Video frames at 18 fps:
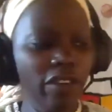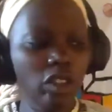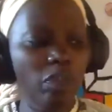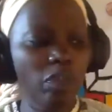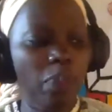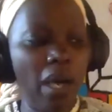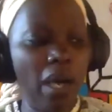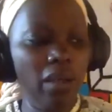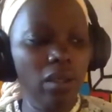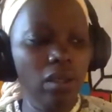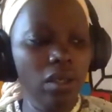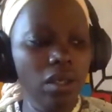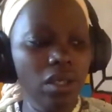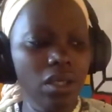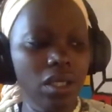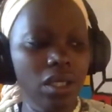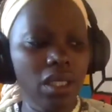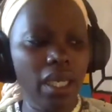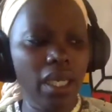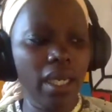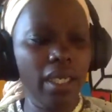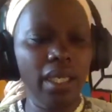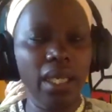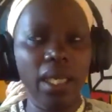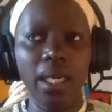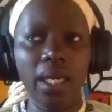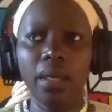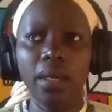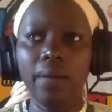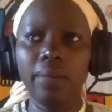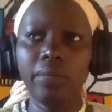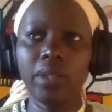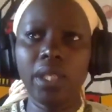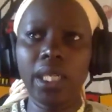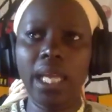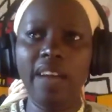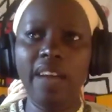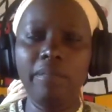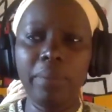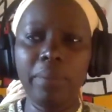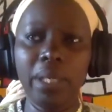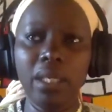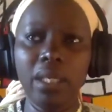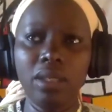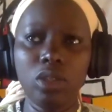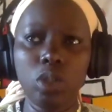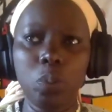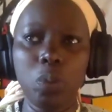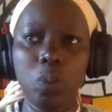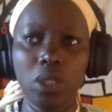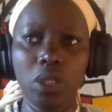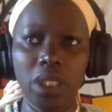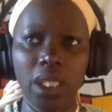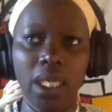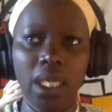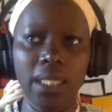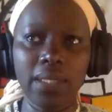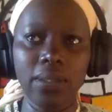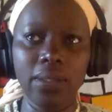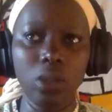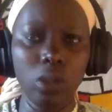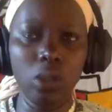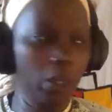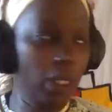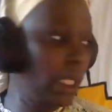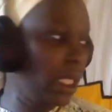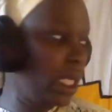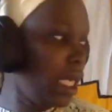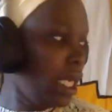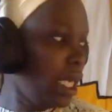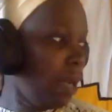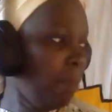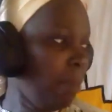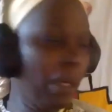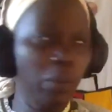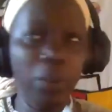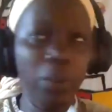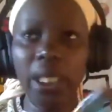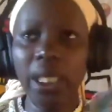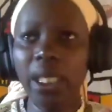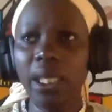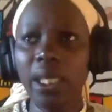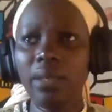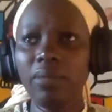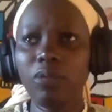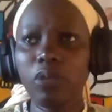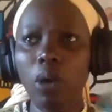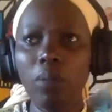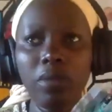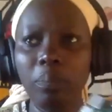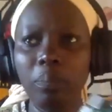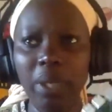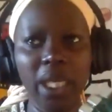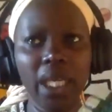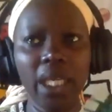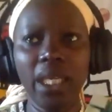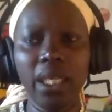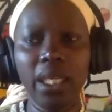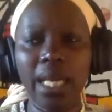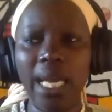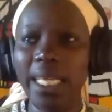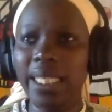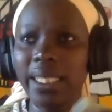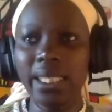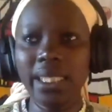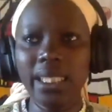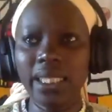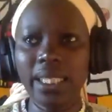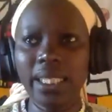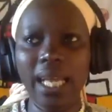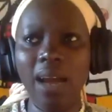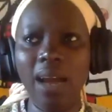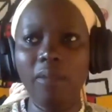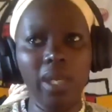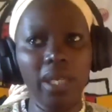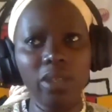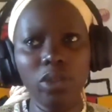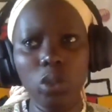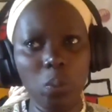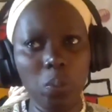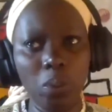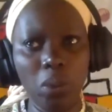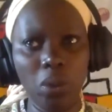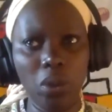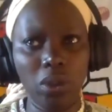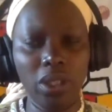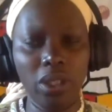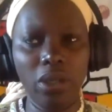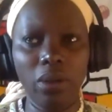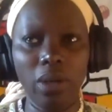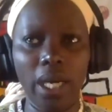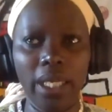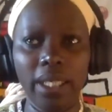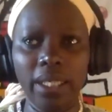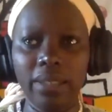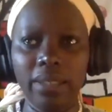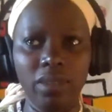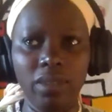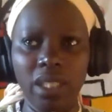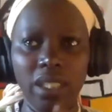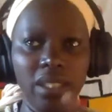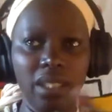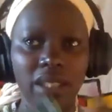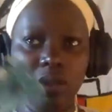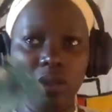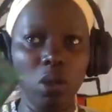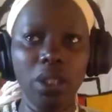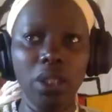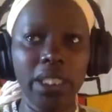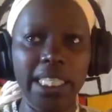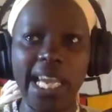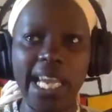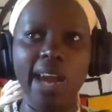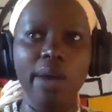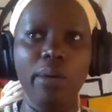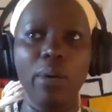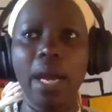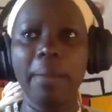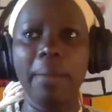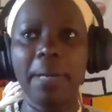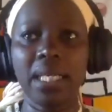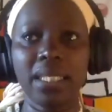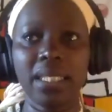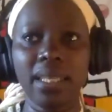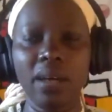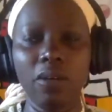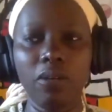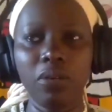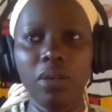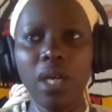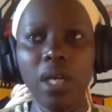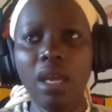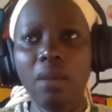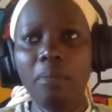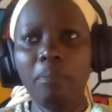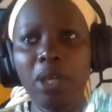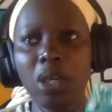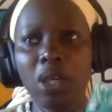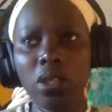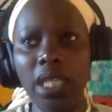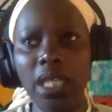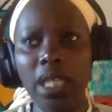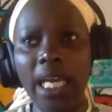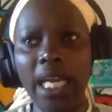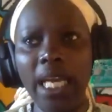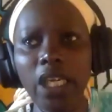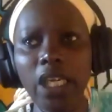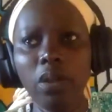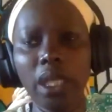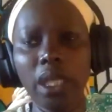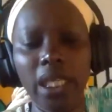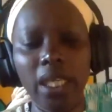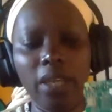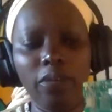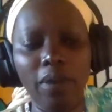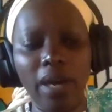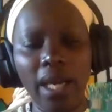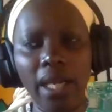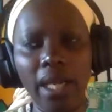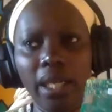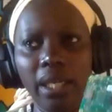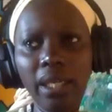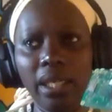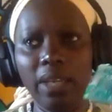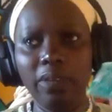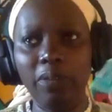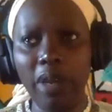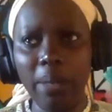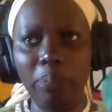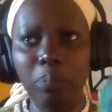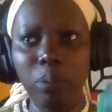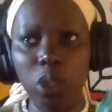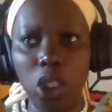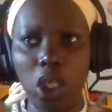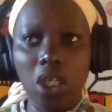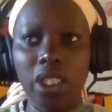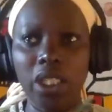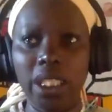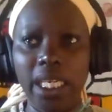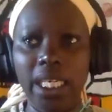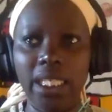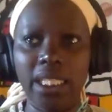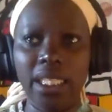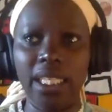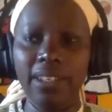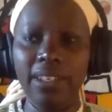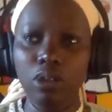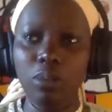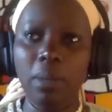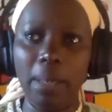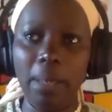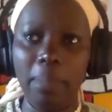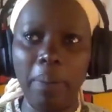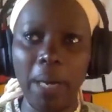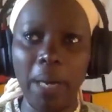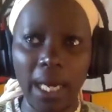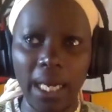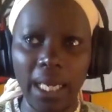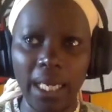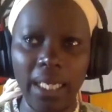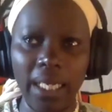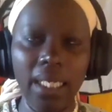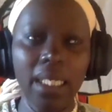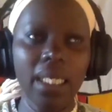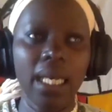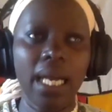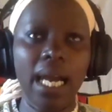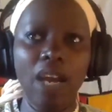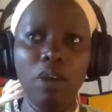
of partners that that have been supporting us globally, but we, from the beginning, I didn't have any support. You know, I did all DIY myself because I knew that if I put content into my pie, I